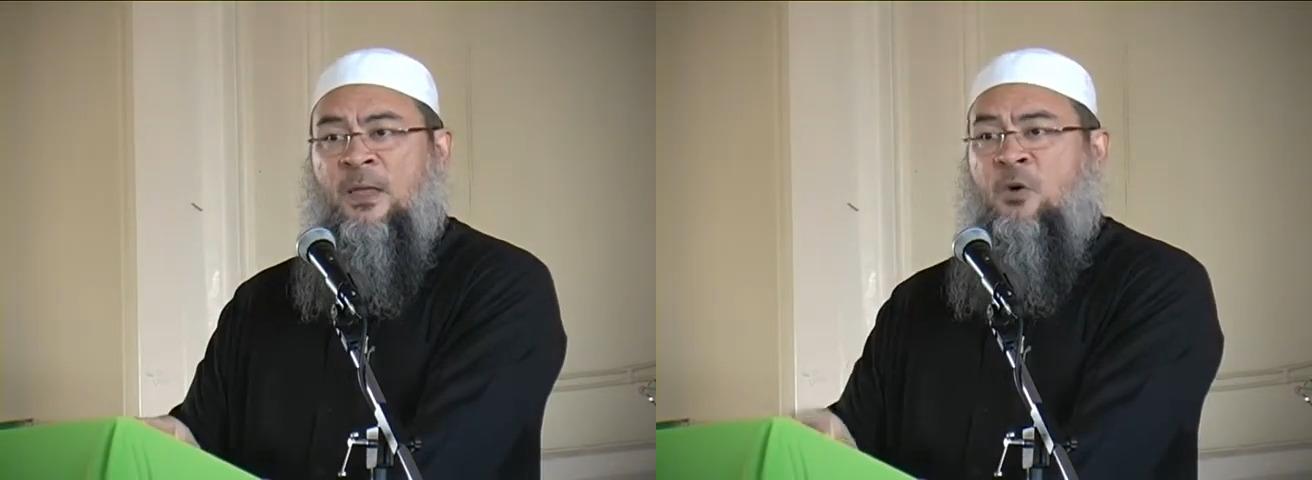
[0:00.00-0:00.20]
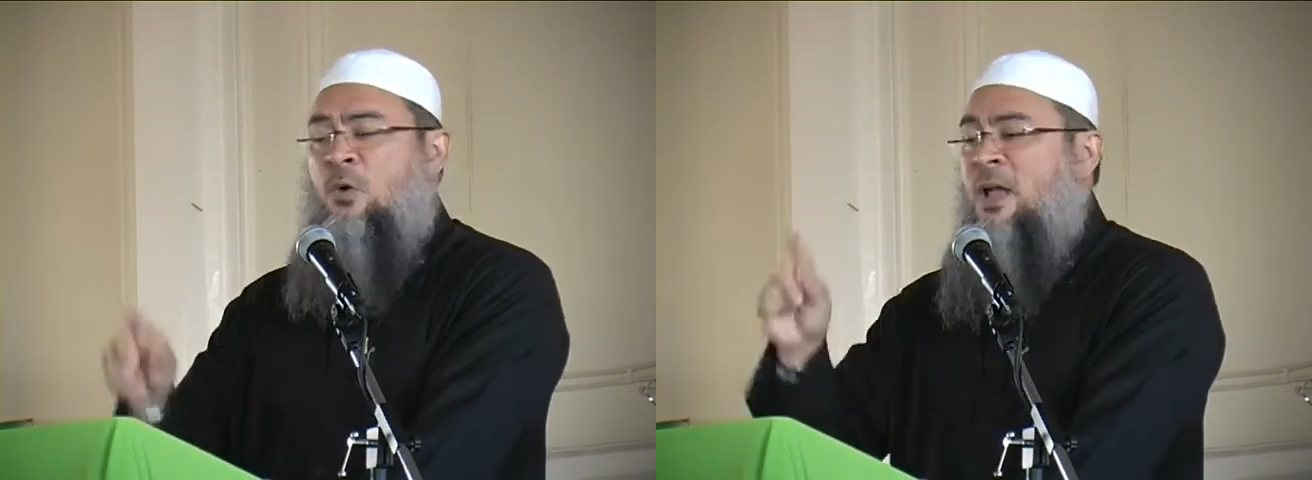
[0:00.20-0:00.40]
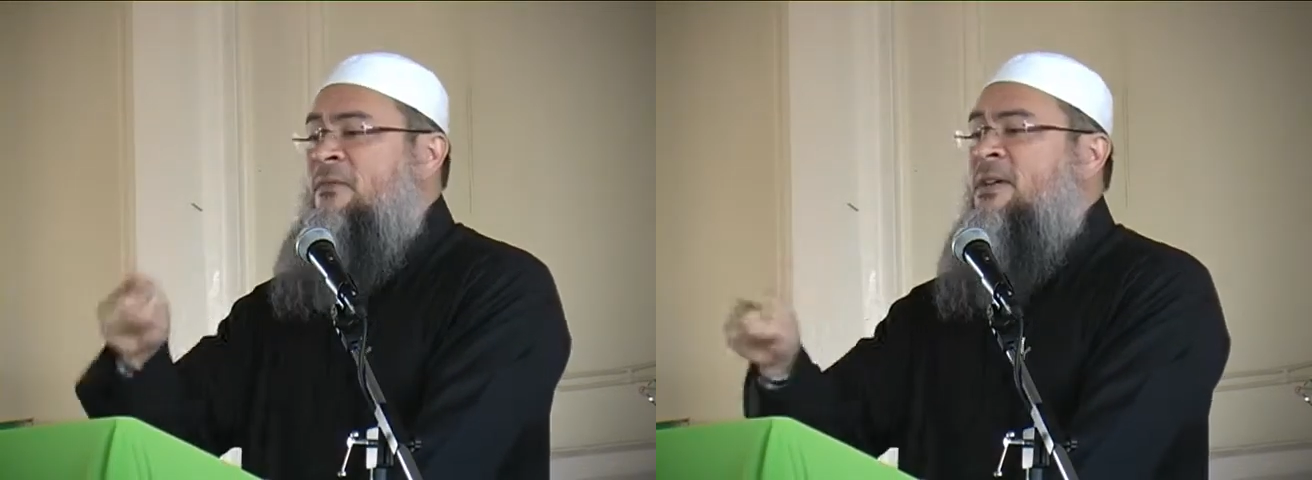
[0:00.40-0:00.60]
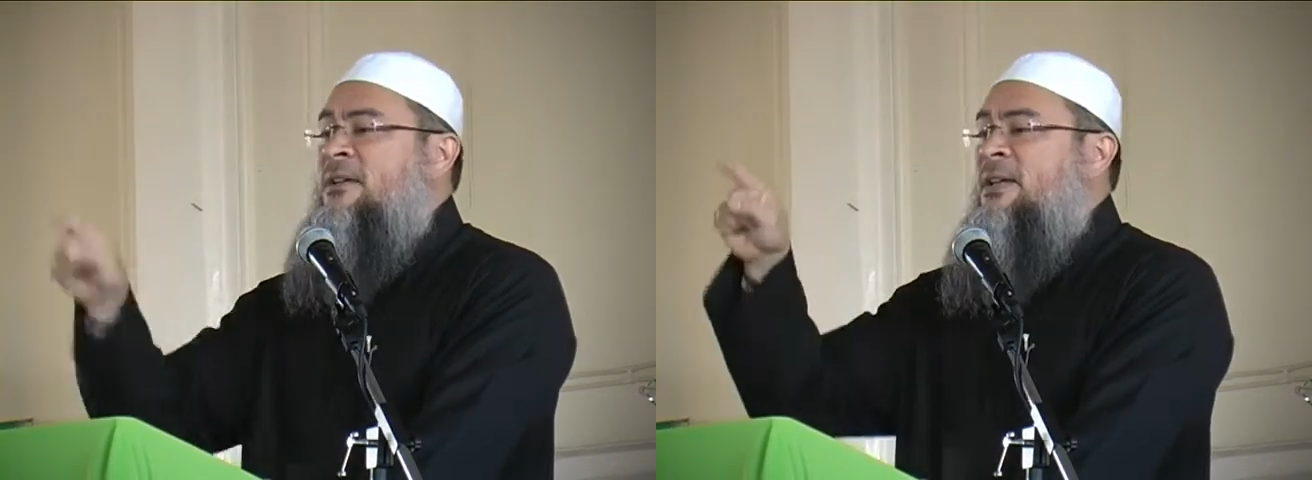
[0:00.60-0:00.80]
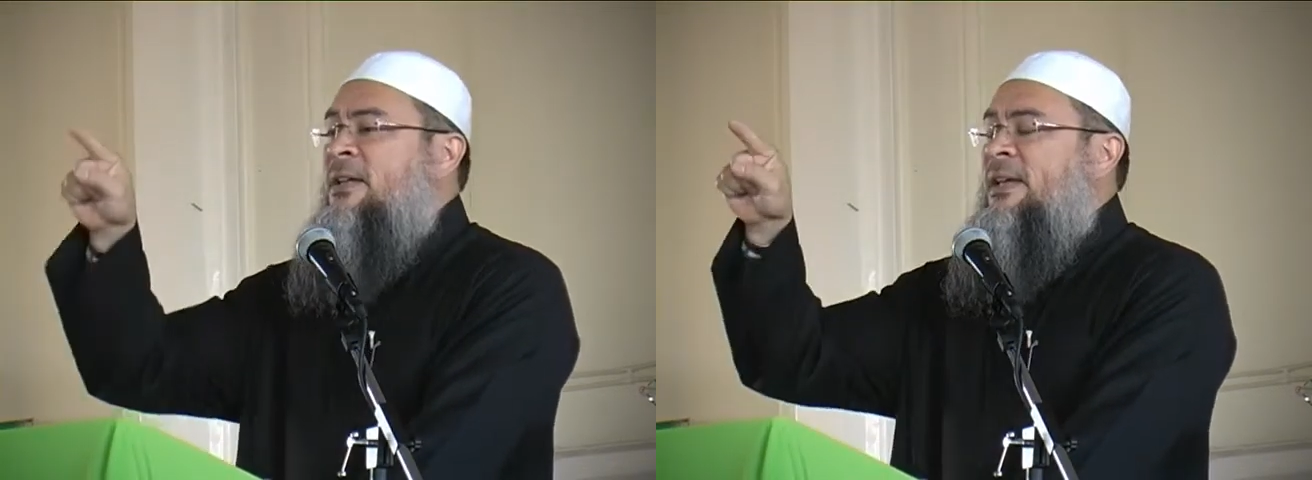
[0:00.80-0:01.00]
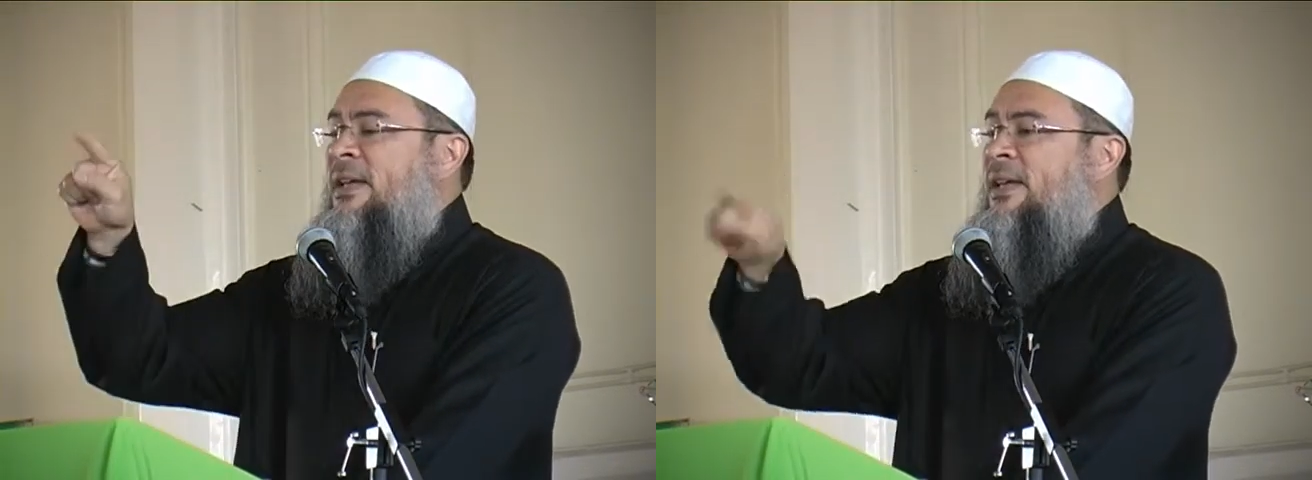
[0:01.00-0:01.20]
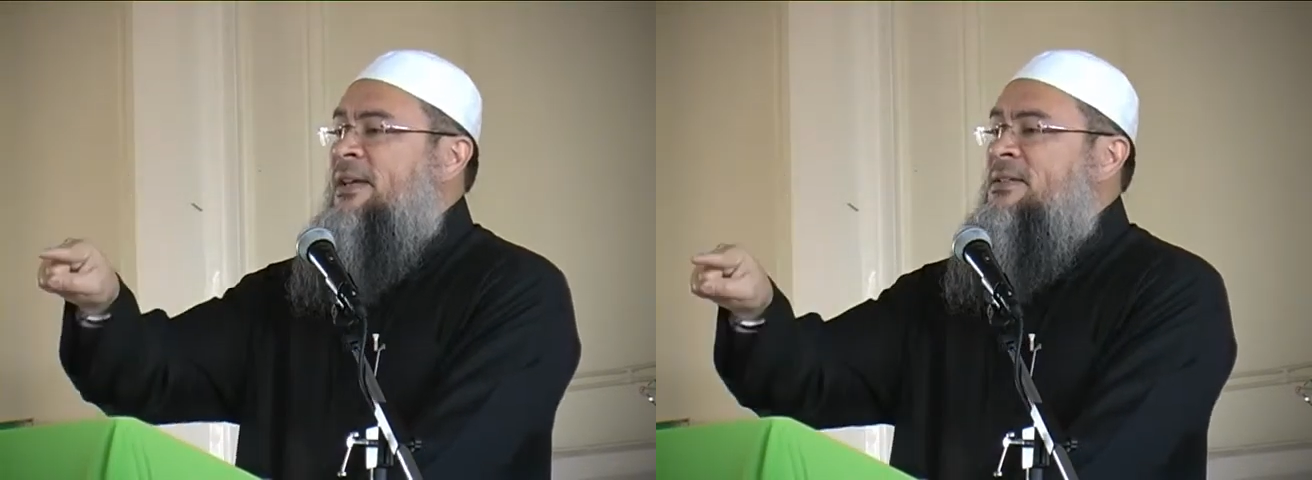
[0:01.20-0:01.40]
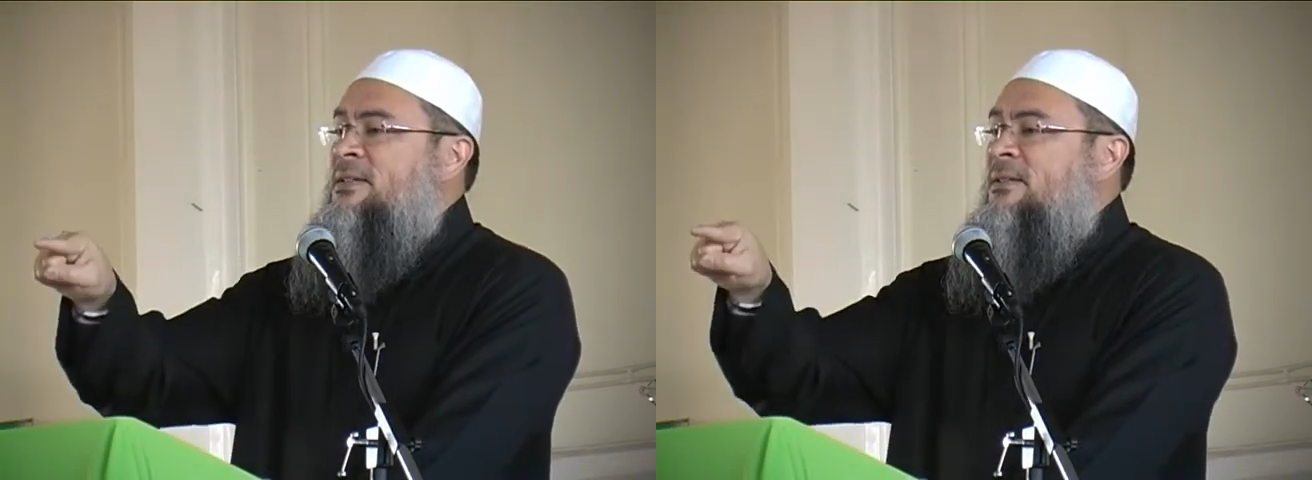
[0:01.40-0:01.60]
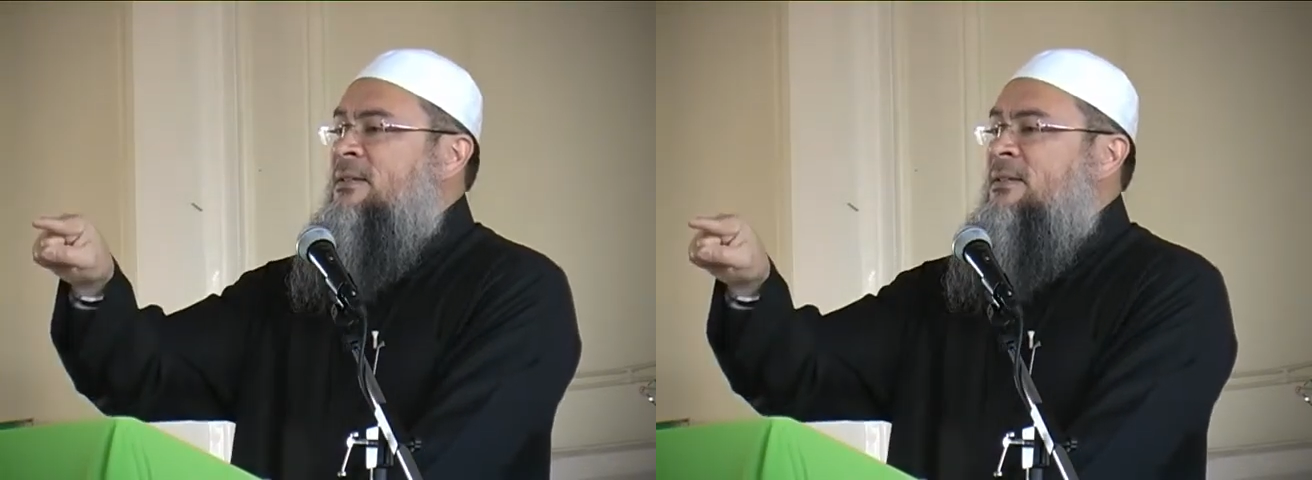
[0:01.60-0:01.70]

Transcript: Whoever is